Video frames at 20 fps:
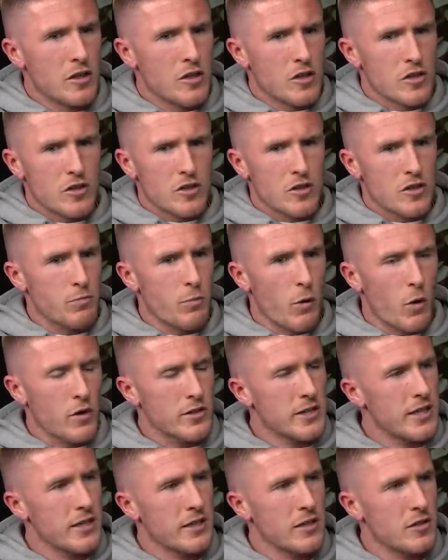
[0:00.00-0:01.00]
sports,
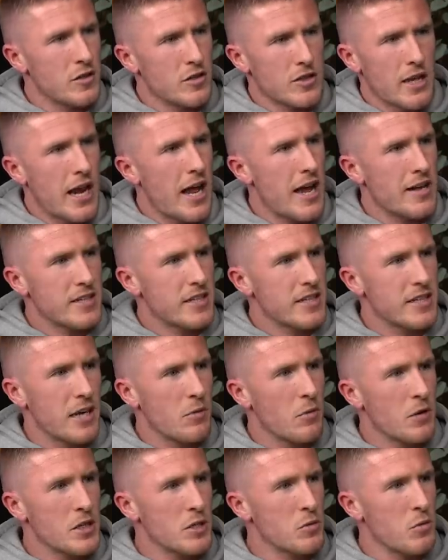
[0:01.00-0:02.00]
lad. You're just allowed to say
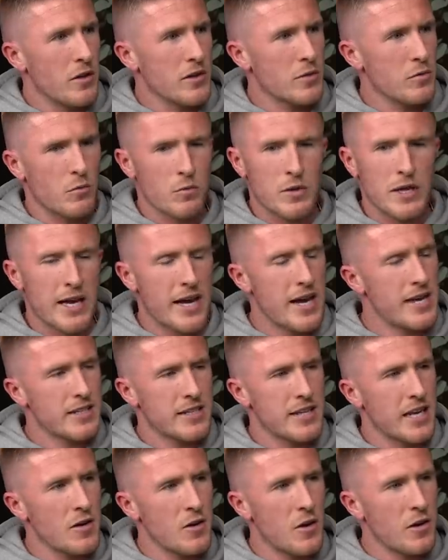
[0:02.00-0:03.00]
what you want, but we can't
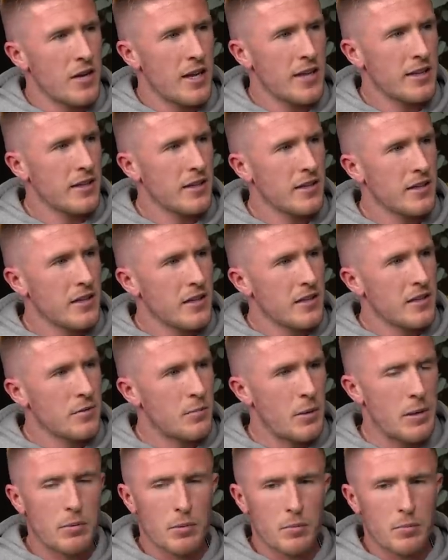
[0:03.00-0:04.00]
say nothing, lad.
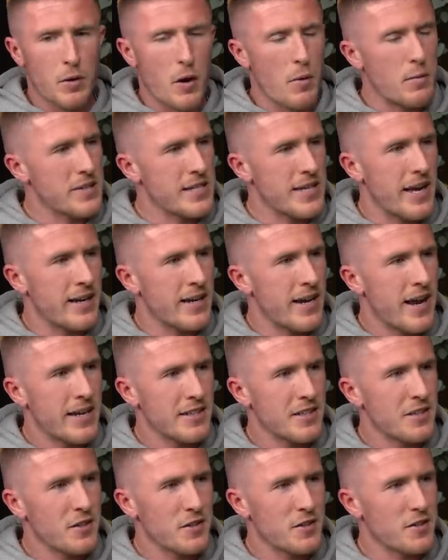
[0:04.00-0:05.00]
People proper
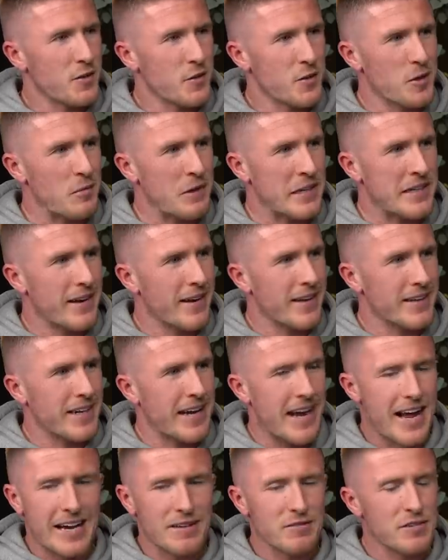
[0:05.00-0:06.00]
terrorising you on social media, lad. You
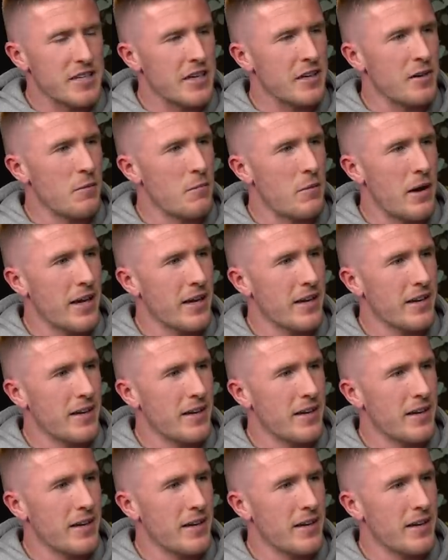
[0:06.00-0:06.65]
can't even say nothing back.